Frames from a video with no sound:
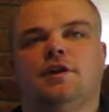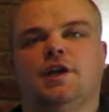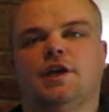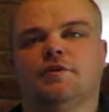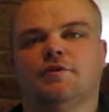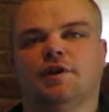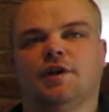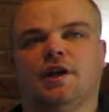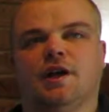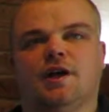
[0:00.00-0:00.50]

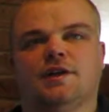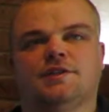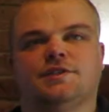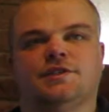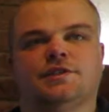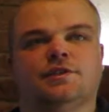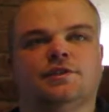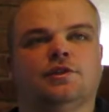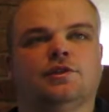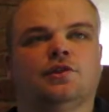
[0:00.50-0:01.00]
in regards
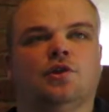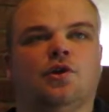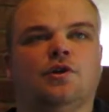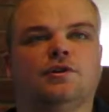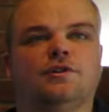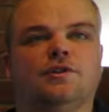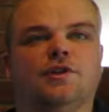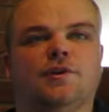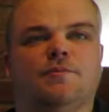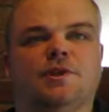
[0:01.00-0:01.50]
to
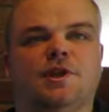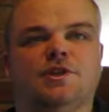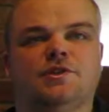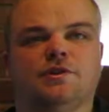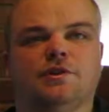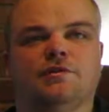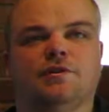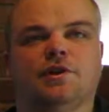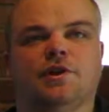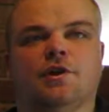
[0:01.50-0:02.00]
long-term
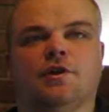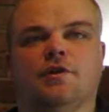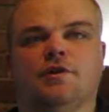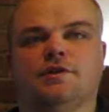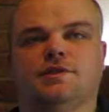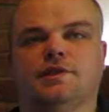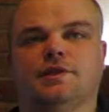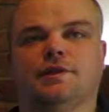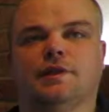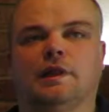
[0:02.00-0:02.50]
injury
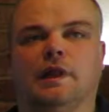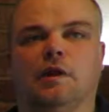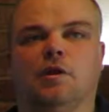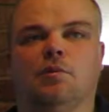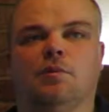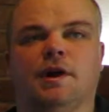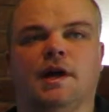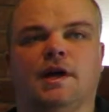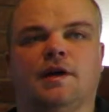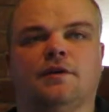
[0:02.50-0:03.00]
recurrence in the
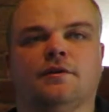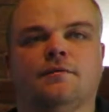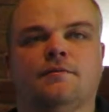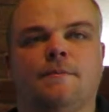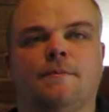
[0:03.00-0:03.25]
lower back.